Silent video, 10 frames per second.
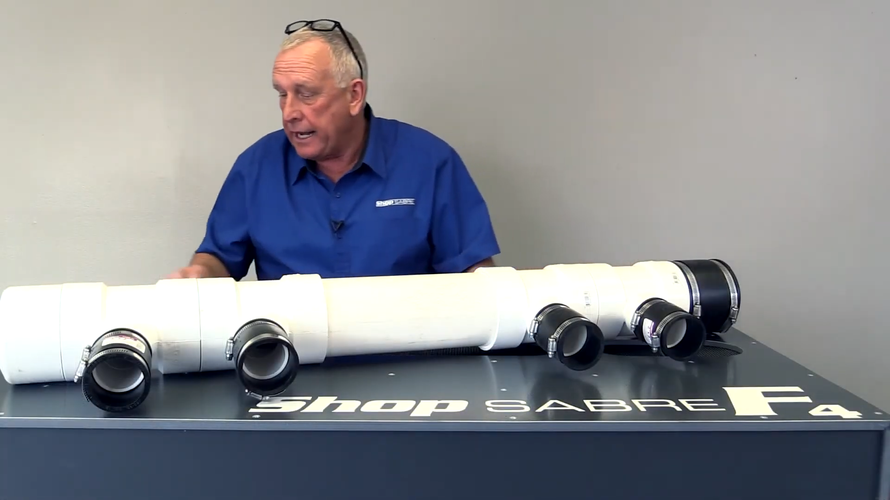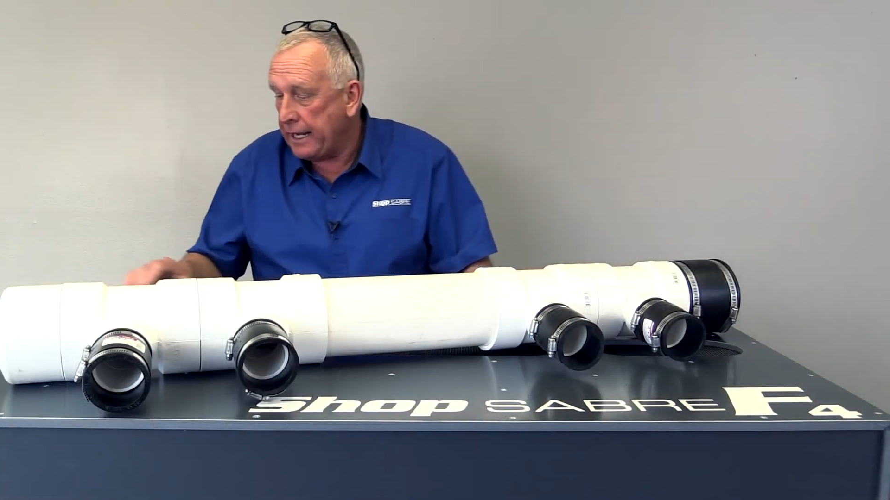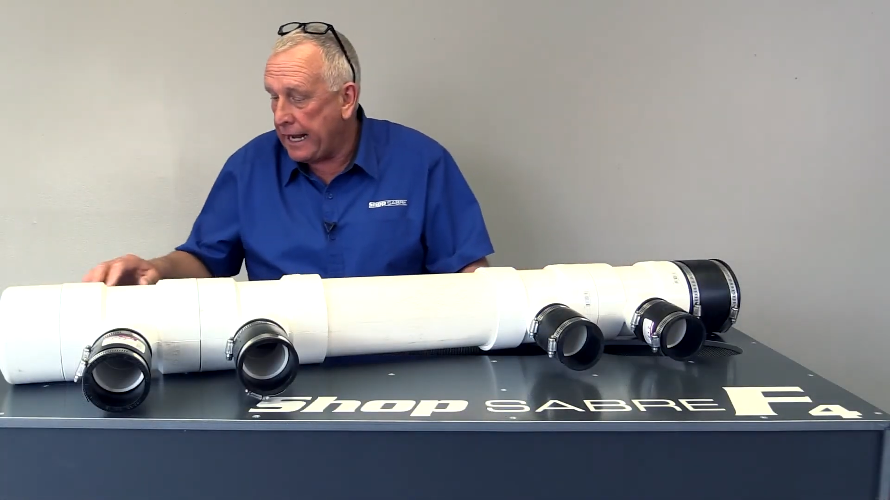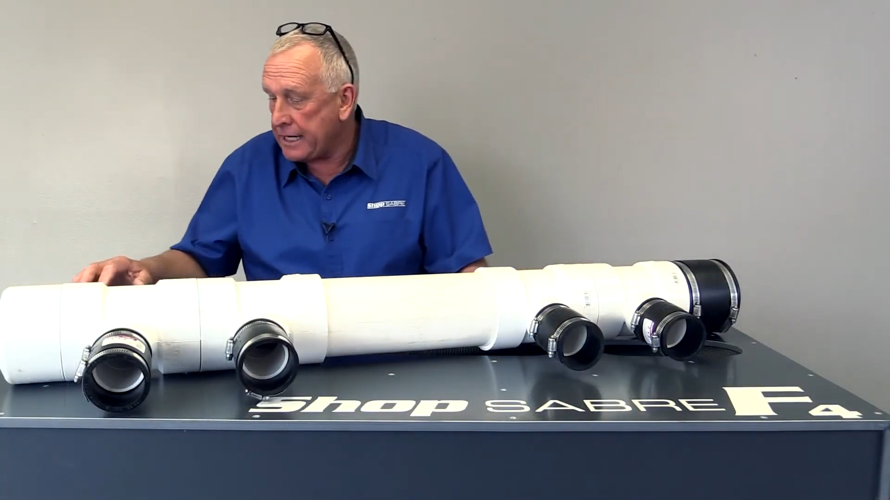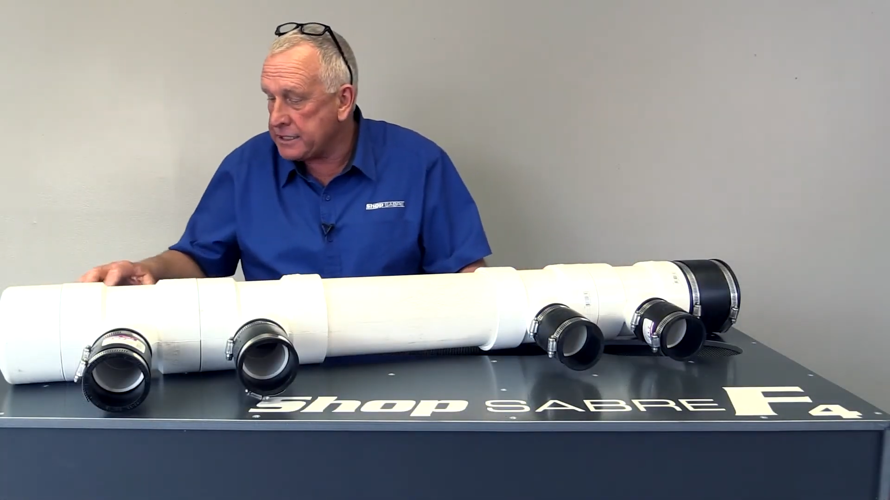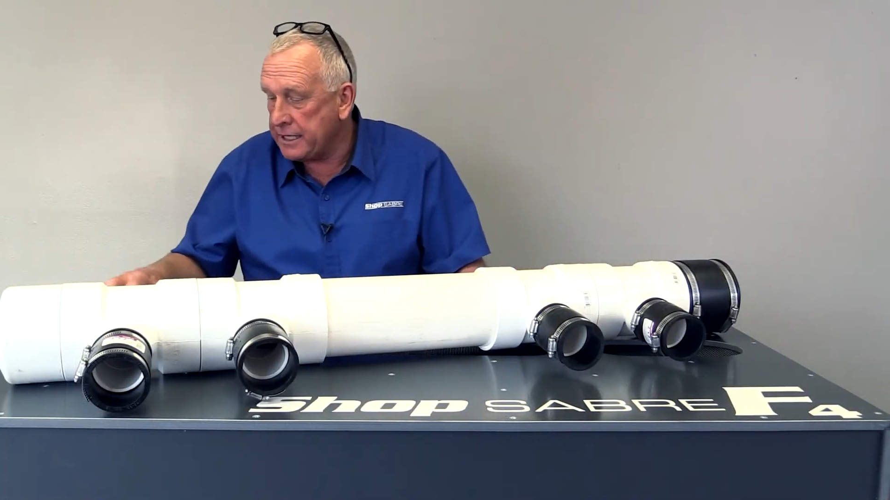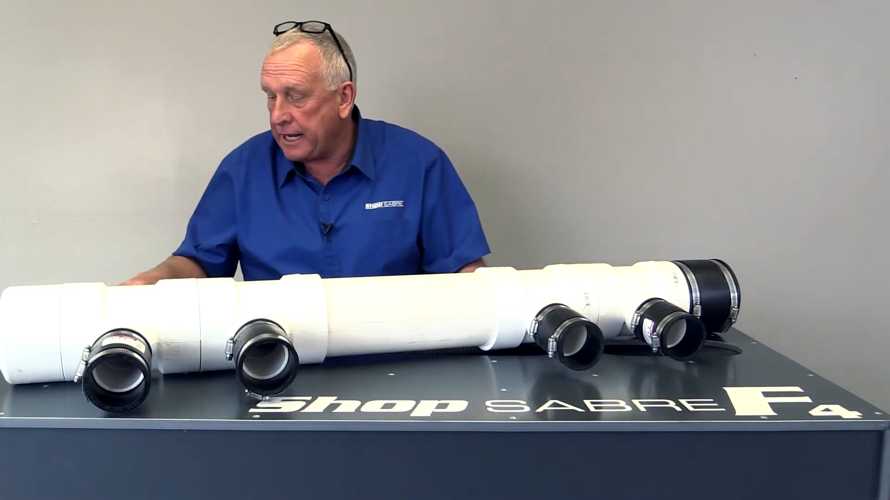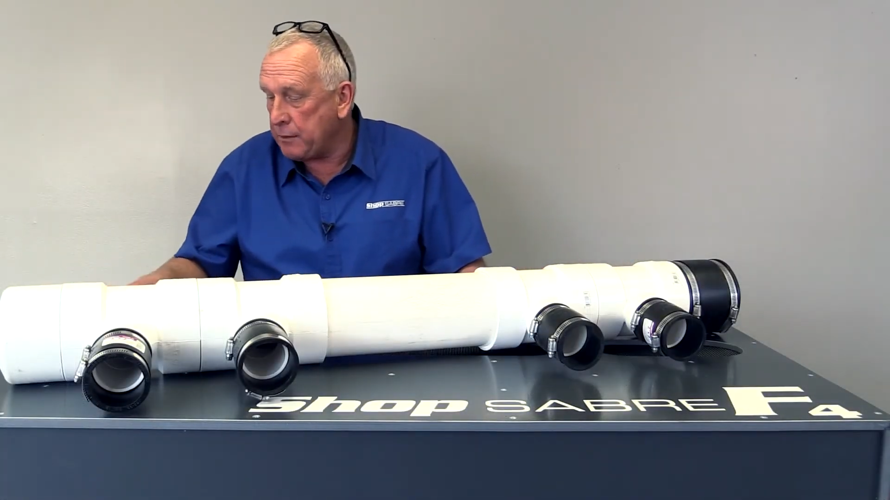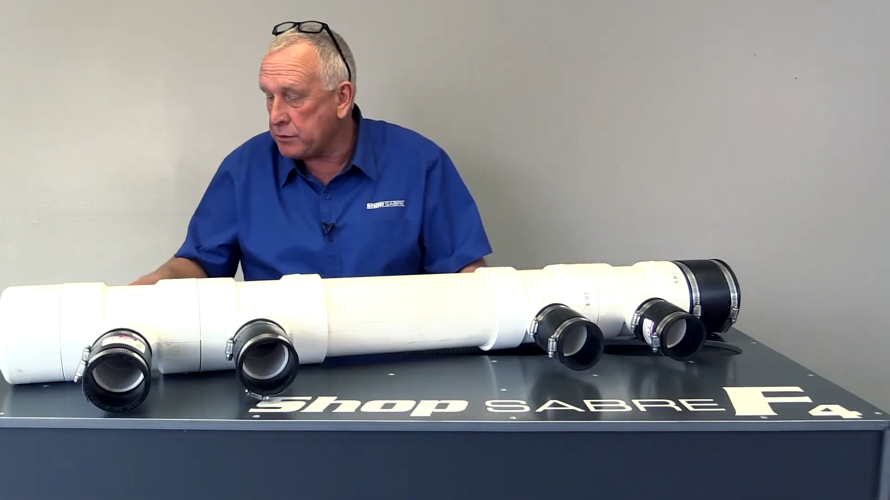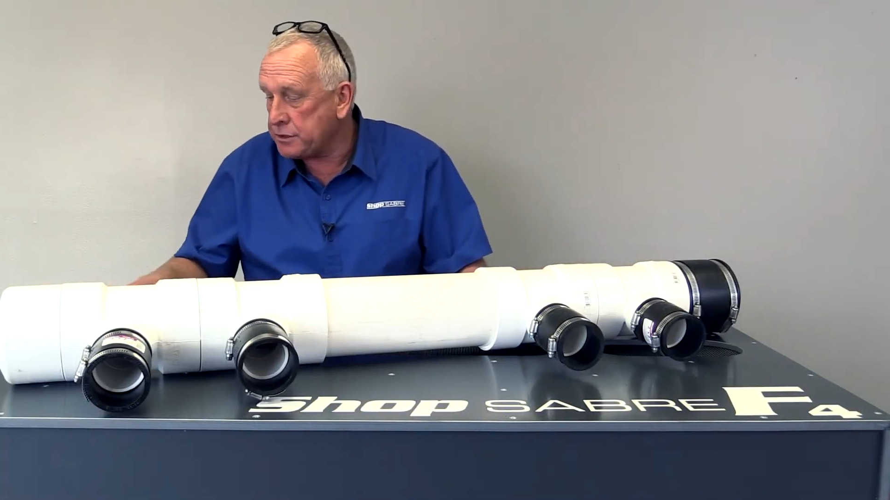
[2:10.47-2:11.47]
It actually
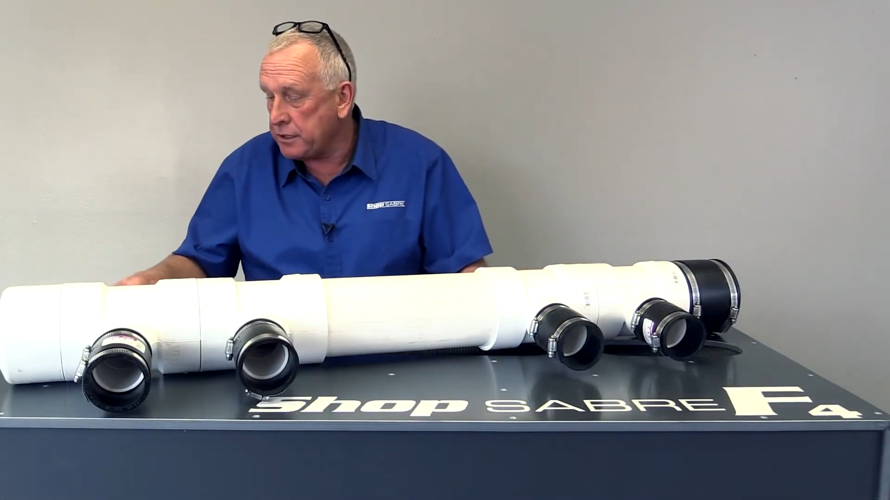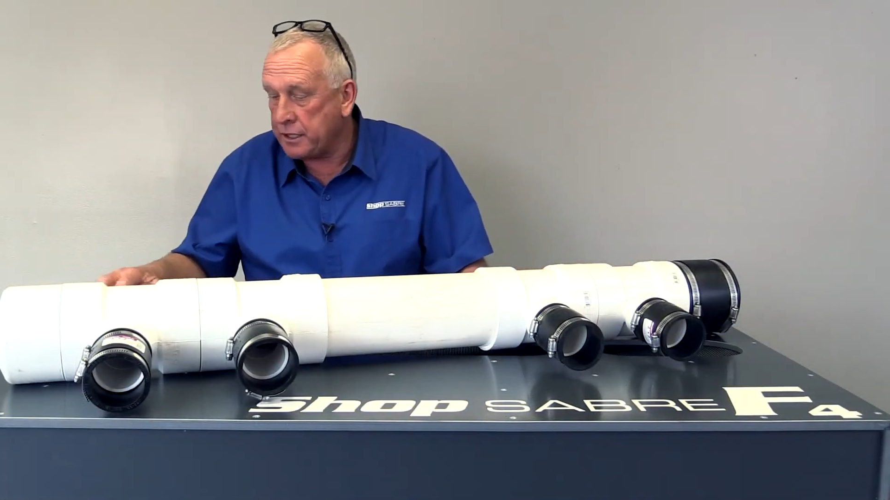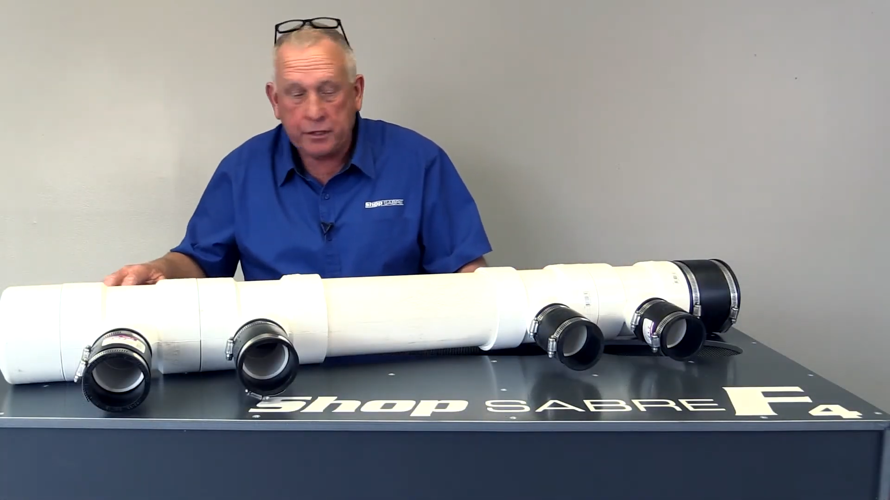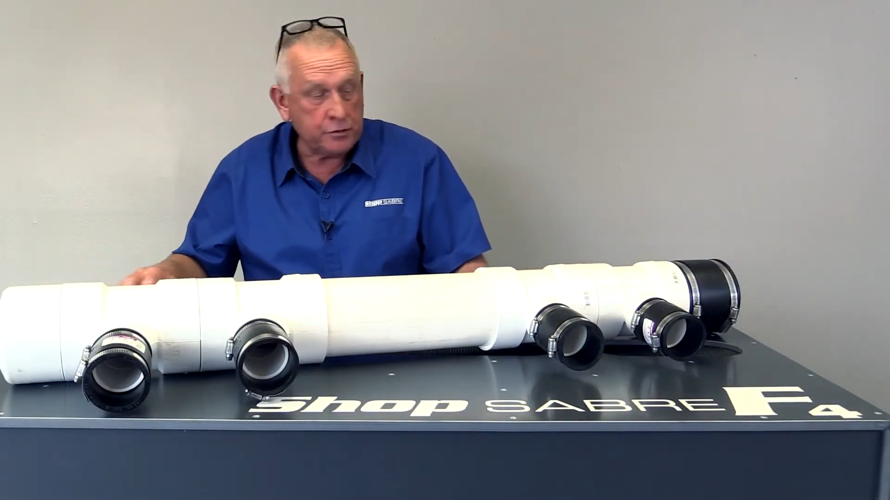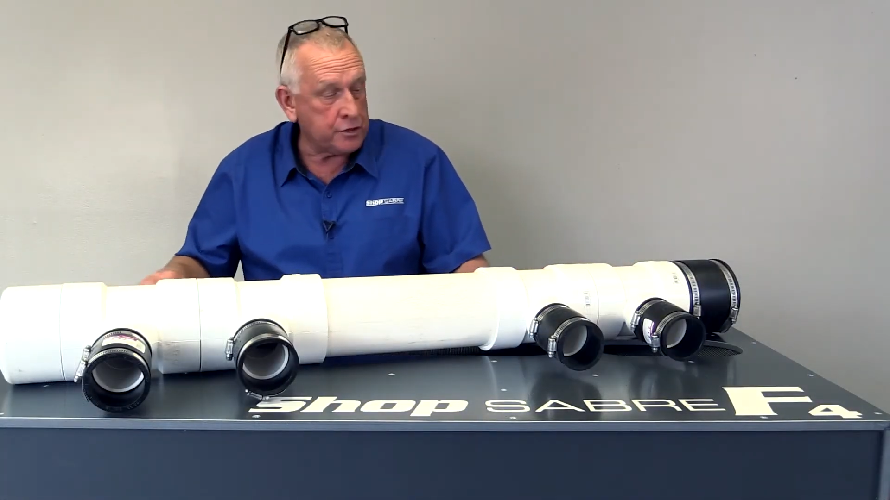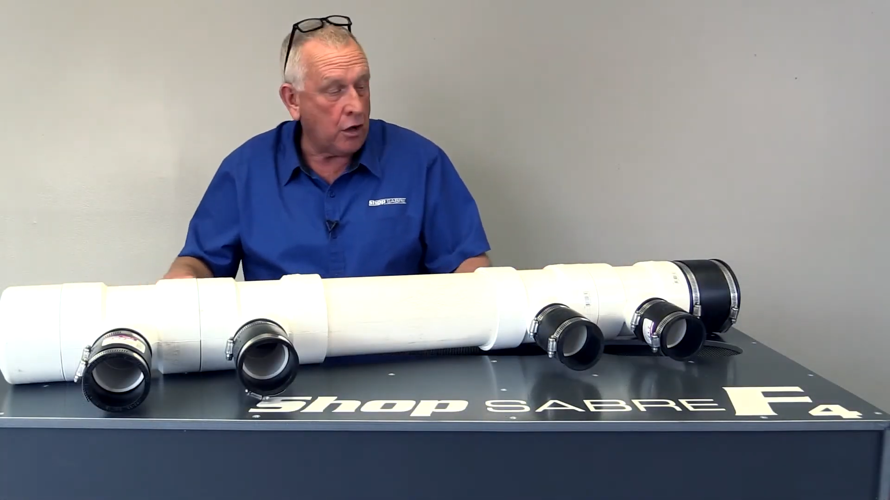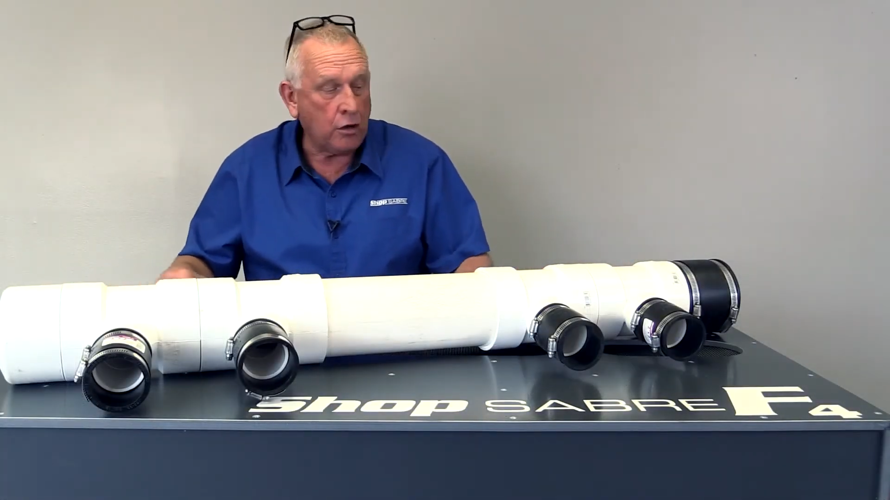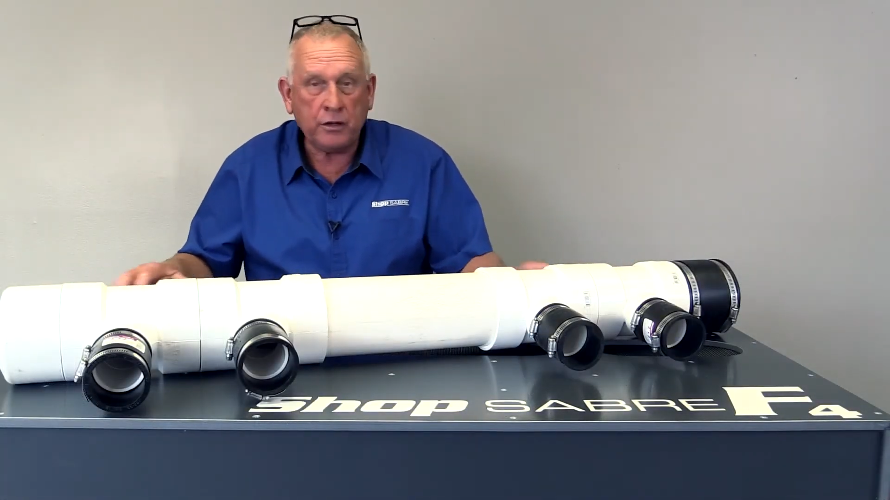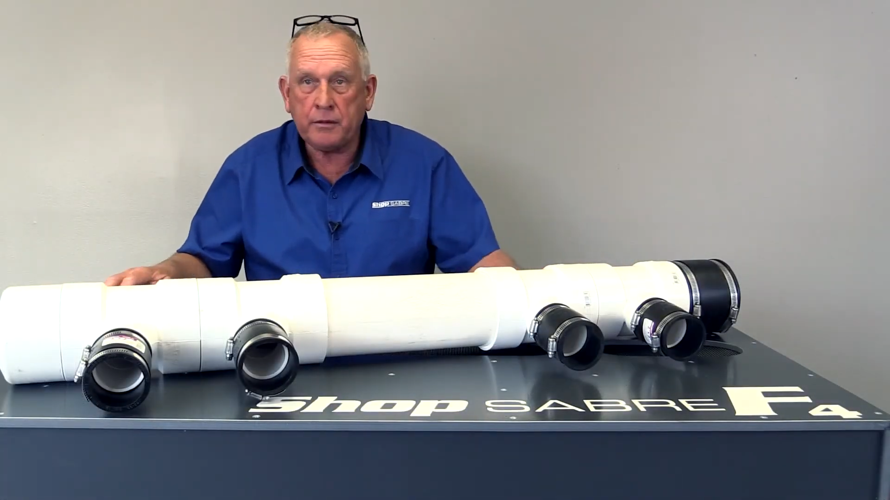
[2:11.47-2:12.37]
enables you to use all